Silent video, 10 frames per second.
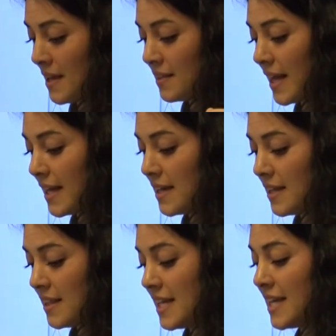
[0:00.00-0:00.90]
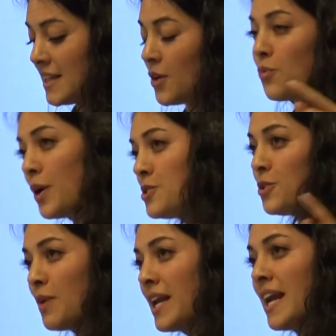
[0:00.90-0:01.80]
Like thinking that once
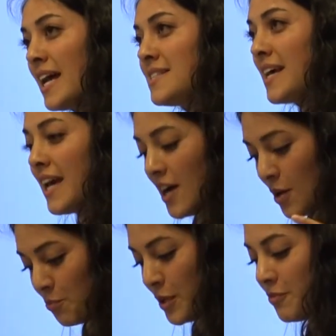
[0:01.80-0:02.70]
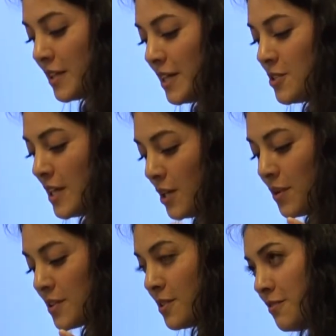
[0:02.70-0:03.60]
you read an essay on privilege that you
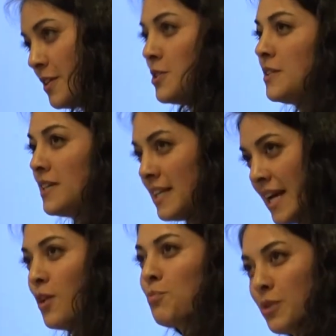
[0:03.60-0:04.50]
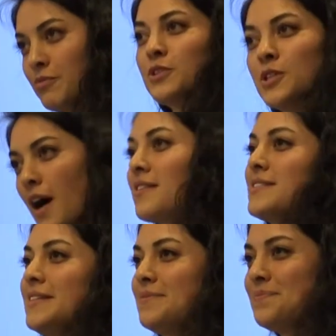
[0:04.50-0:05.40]
are sufficiently now privilege
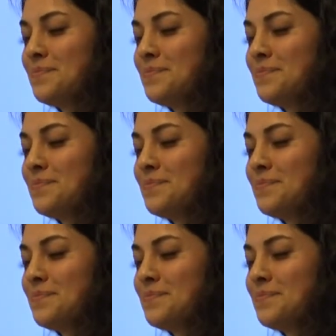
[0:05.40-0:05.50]
cognizant.